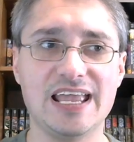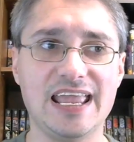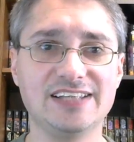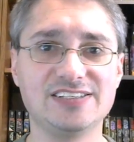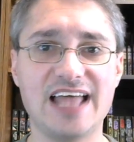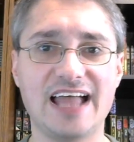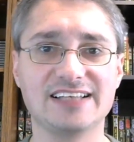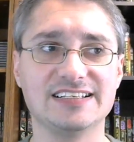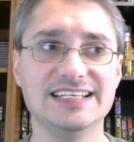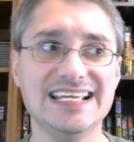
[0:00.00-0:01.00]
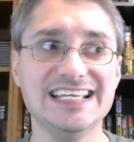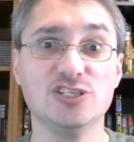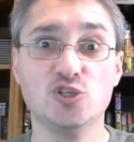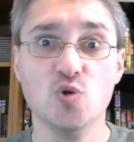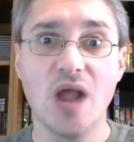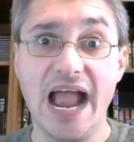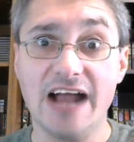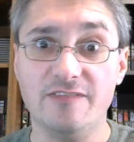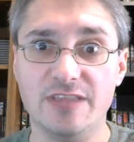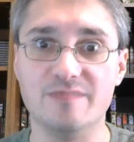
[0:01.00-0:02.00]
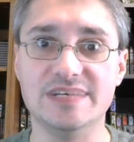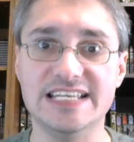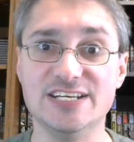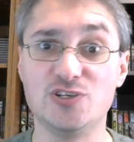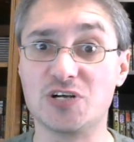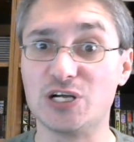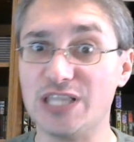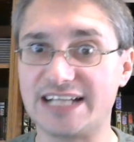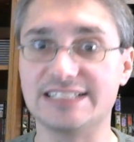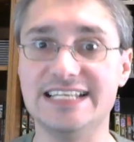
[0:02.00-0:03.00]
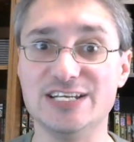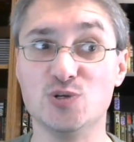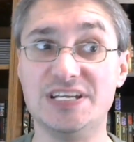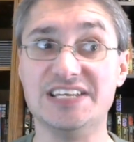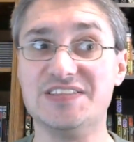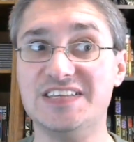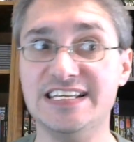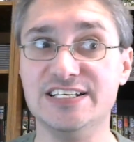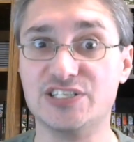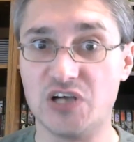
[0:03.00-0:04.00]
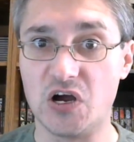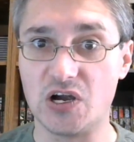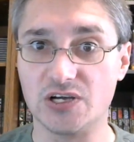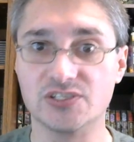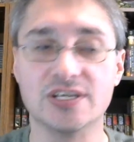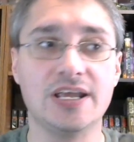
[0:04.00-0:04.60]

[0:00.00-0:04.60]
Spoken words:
It's that need to have them, need to collect, need to get these cards